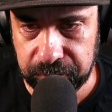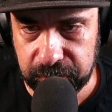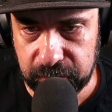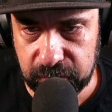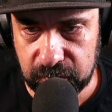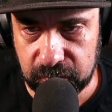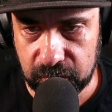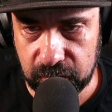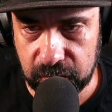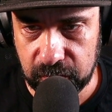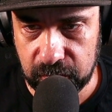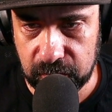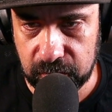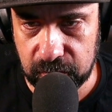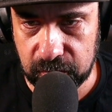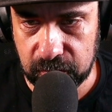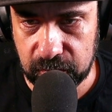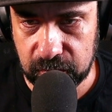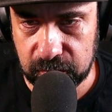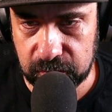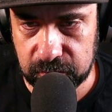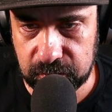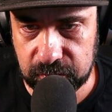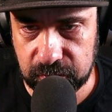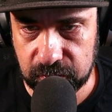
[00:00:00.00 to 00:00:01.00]

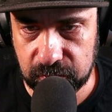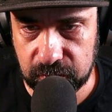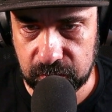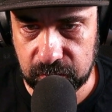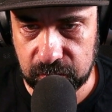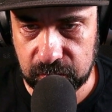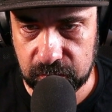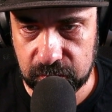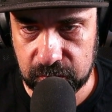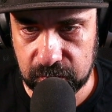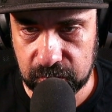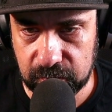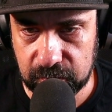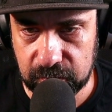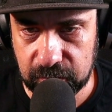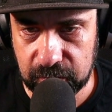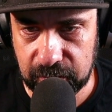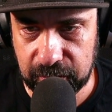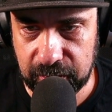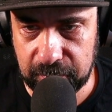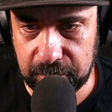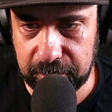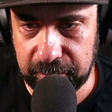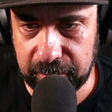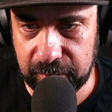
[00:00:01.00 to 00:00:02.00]
So
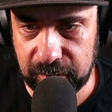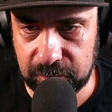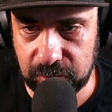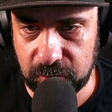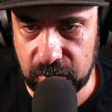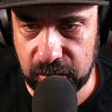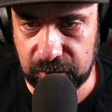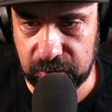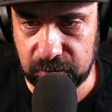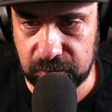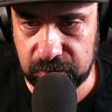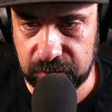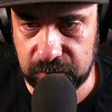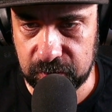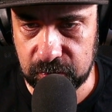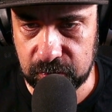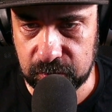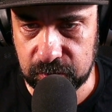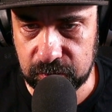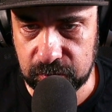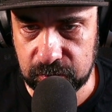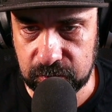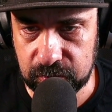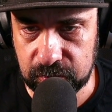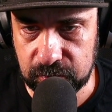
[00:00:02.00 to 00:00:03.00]
lapel
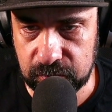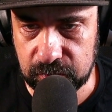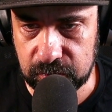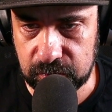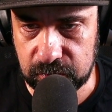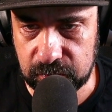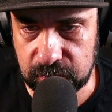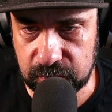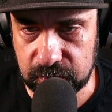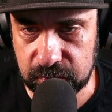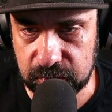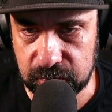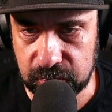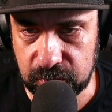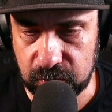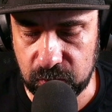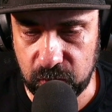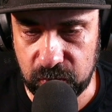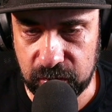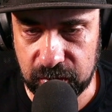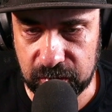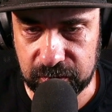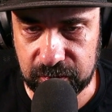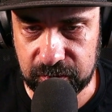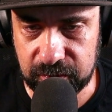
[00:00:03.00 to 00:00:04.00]
microphones
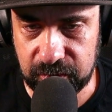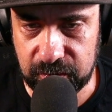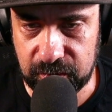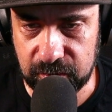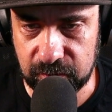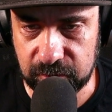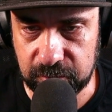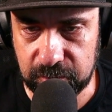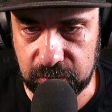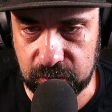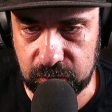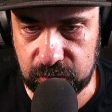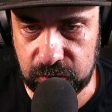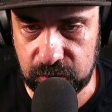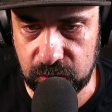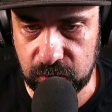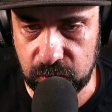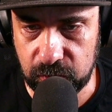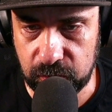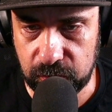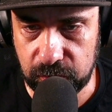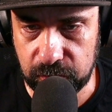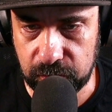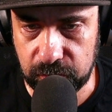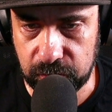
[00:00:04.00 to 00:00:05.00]
without need of
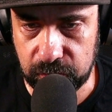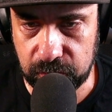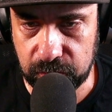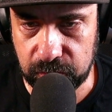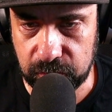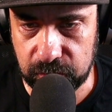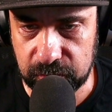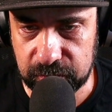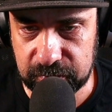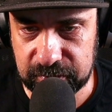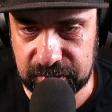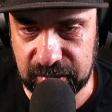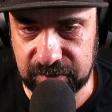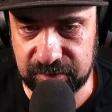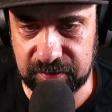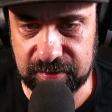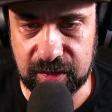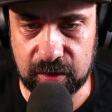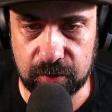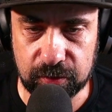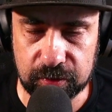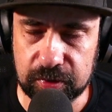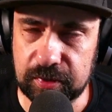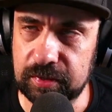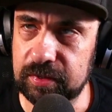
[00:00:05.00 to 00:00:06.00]
Bluetooth. 7
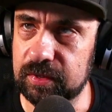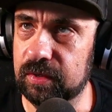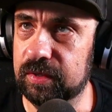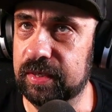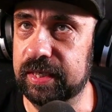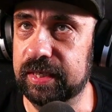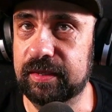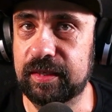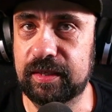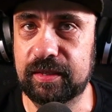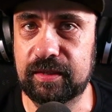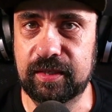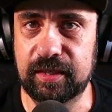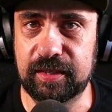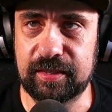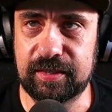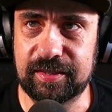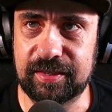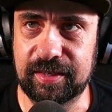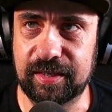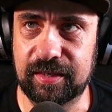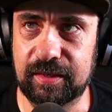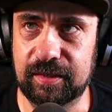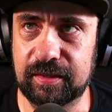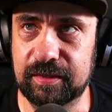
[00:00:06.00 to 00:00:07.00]
hours. Okay, they
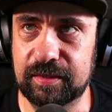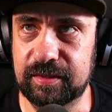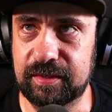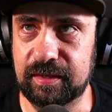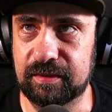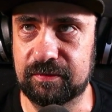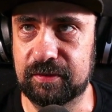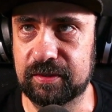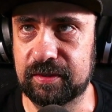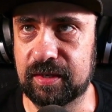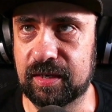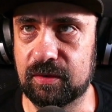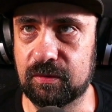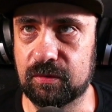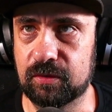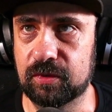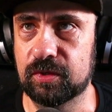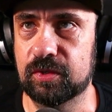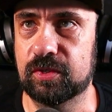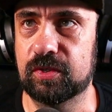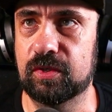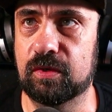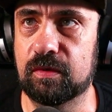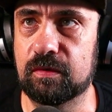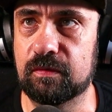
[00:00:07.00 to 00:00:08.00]
sell 7
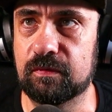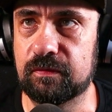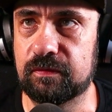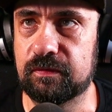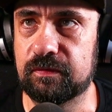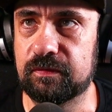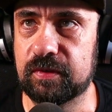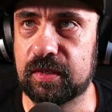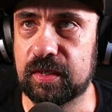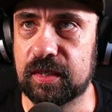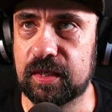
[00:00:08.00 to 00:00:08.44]
hours of